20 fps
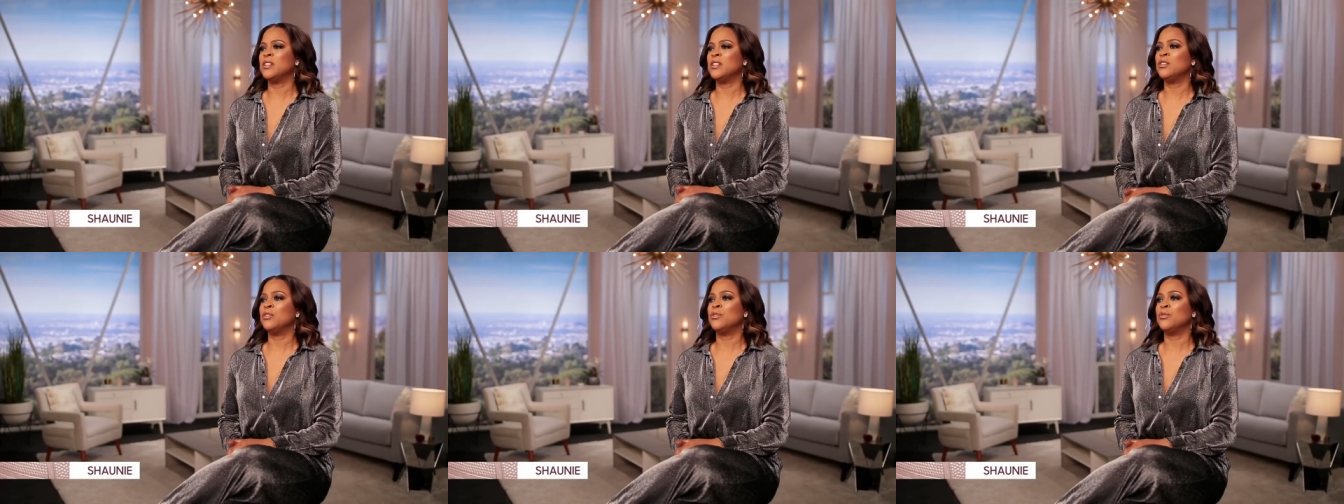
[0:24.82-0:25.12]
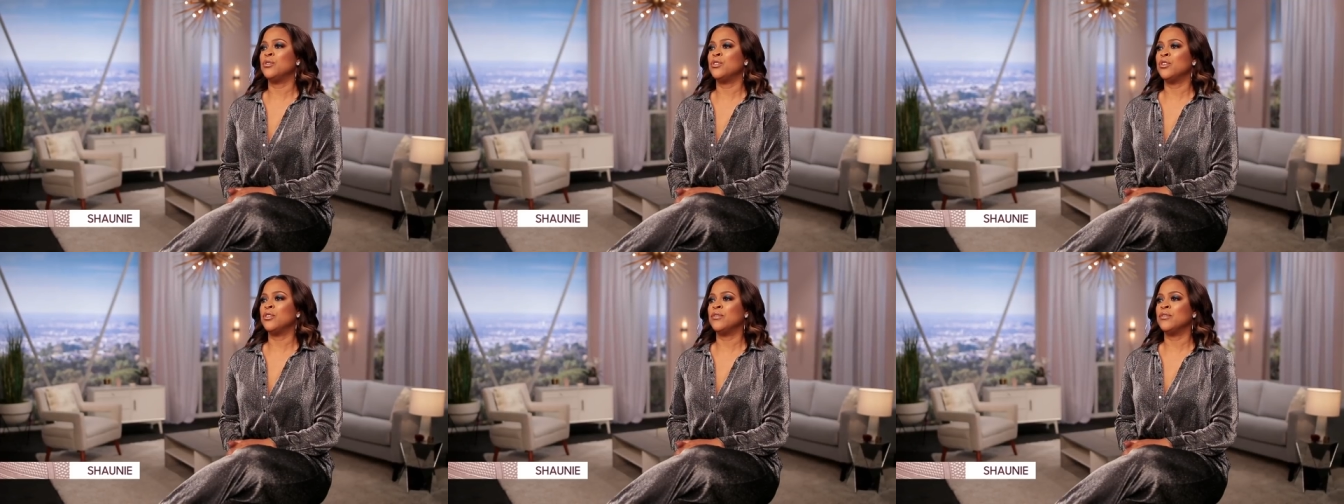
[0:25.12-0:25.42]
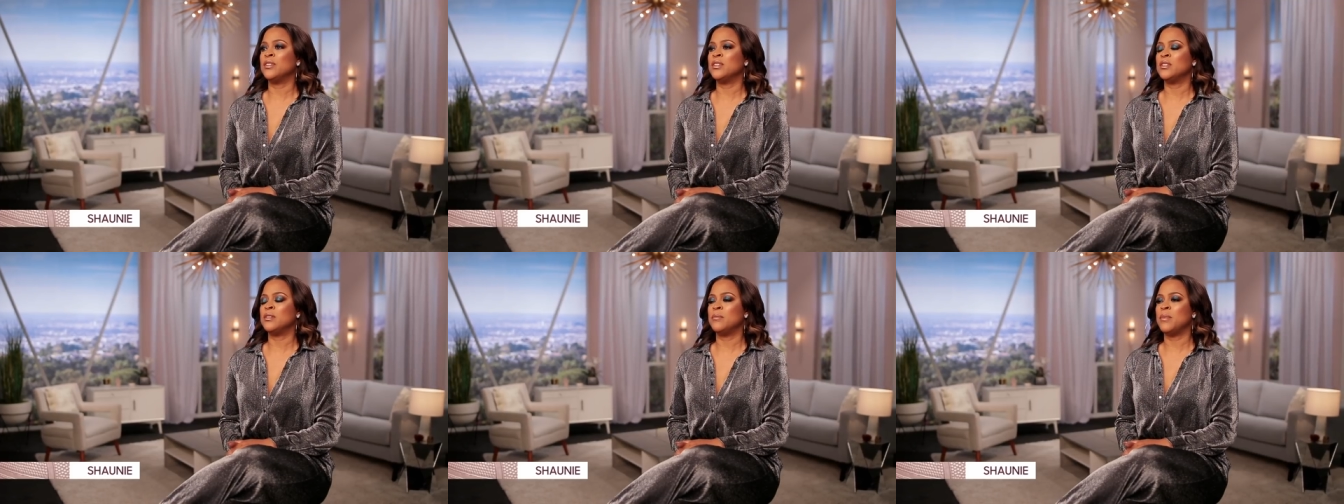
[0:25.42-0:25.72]
is a little
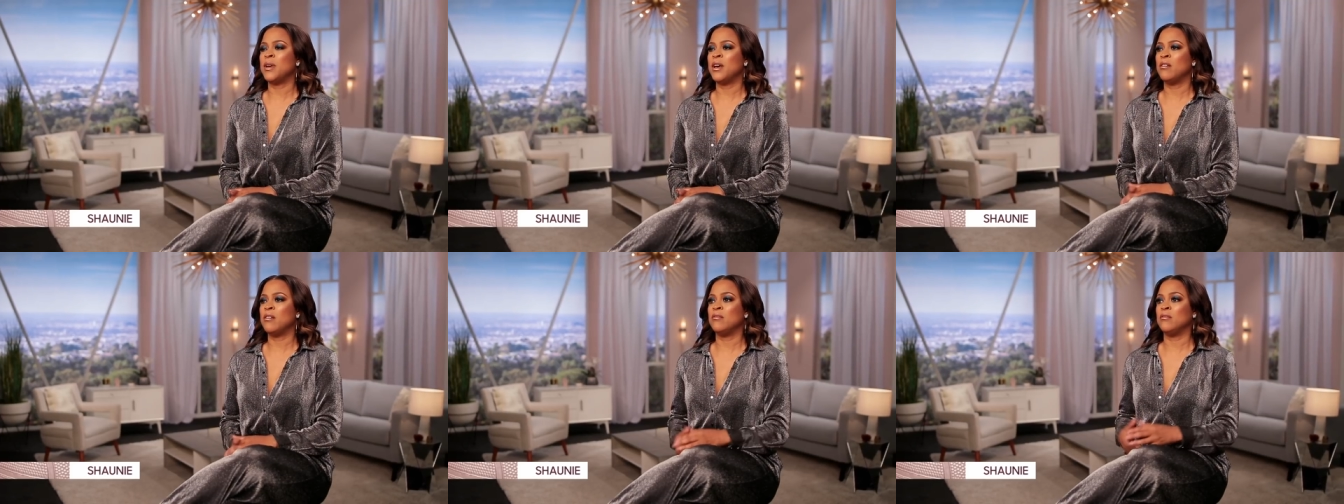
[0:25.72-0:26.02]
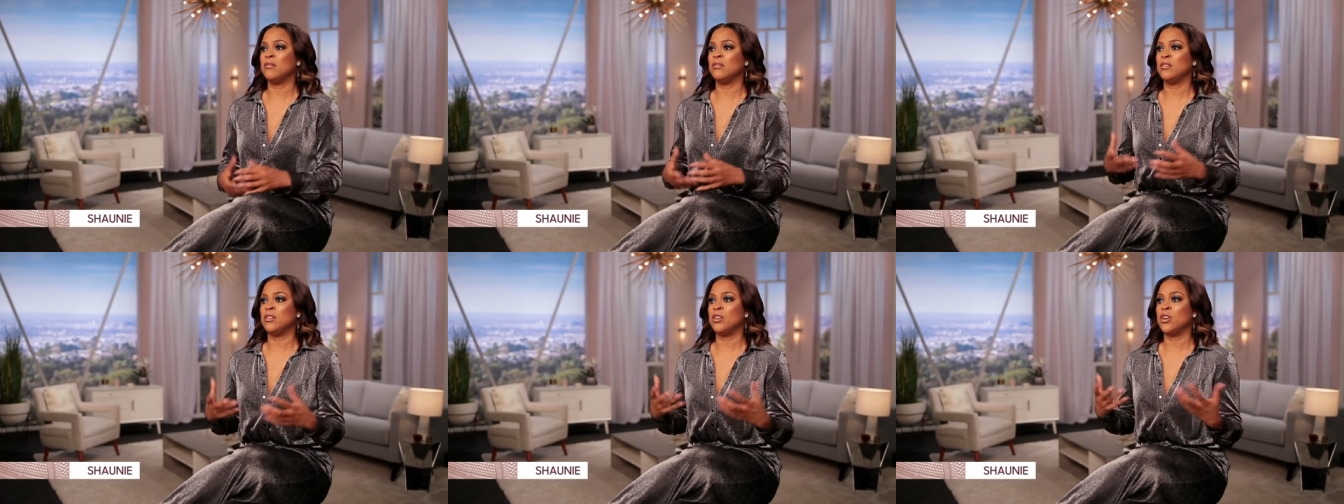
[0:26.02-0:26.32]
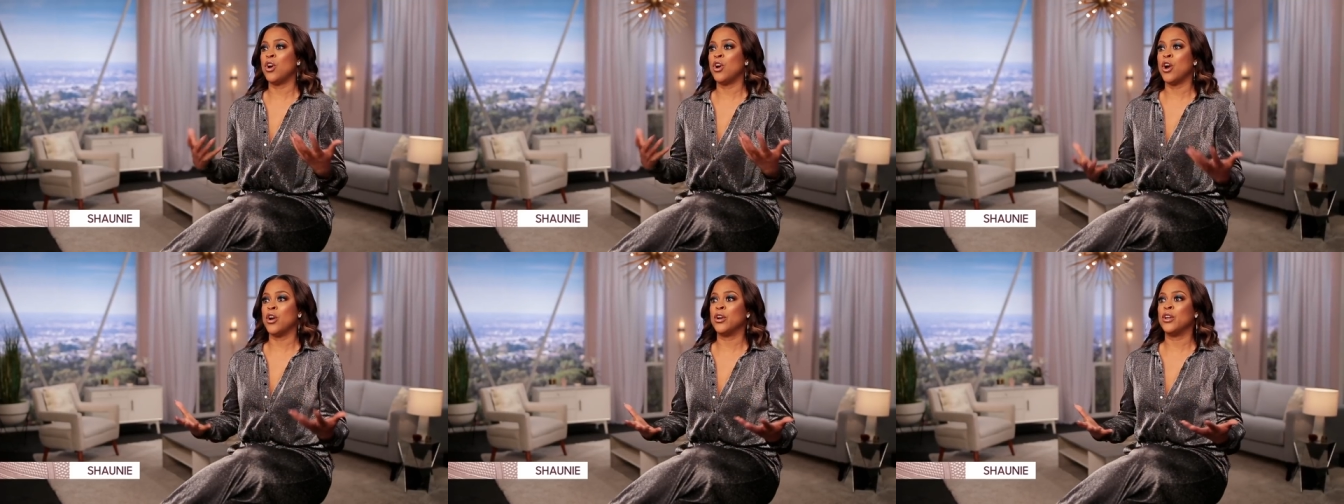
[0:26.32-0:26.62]
nervous about
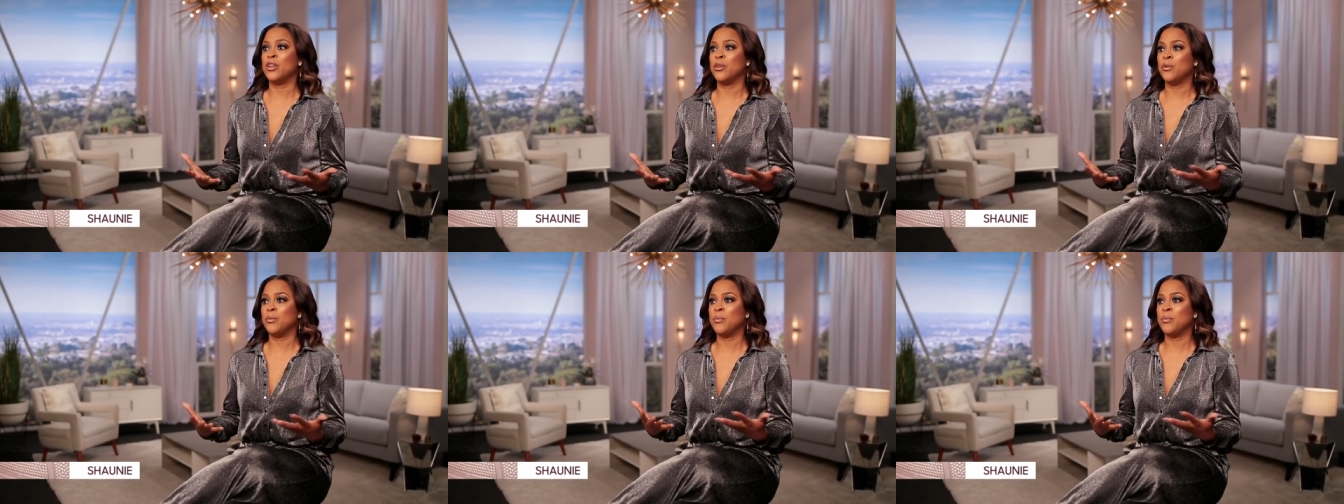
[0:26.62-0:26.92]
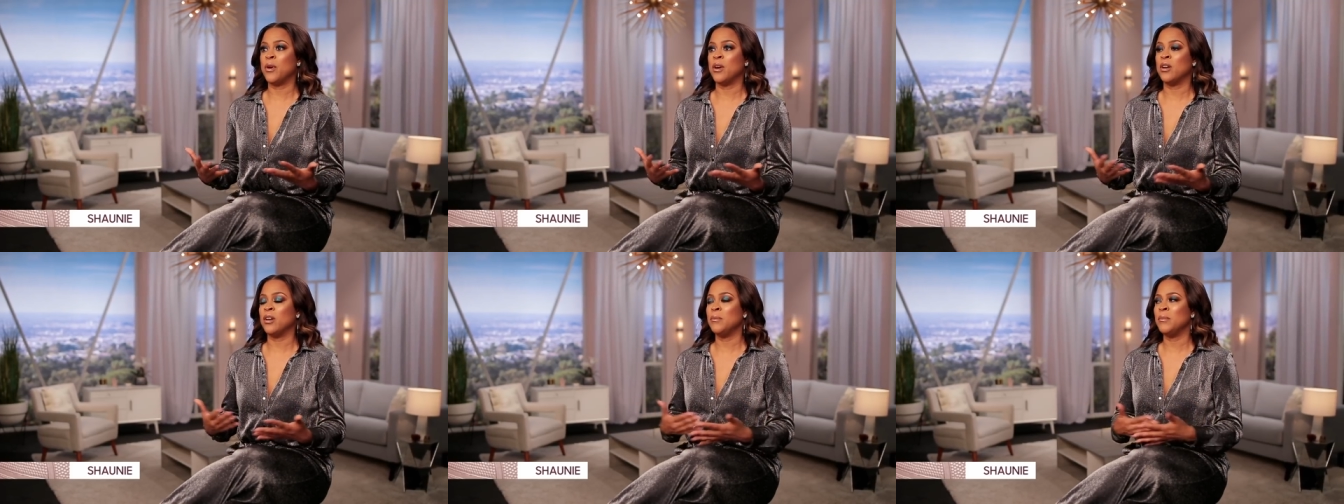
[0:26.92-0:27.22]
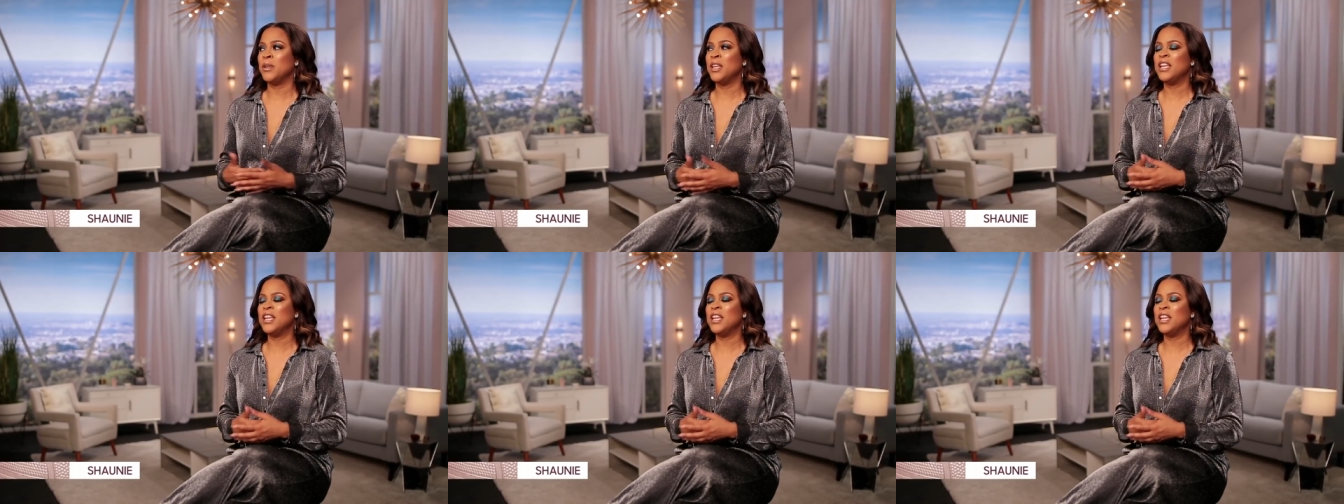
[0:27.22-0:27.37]
the cardio part. I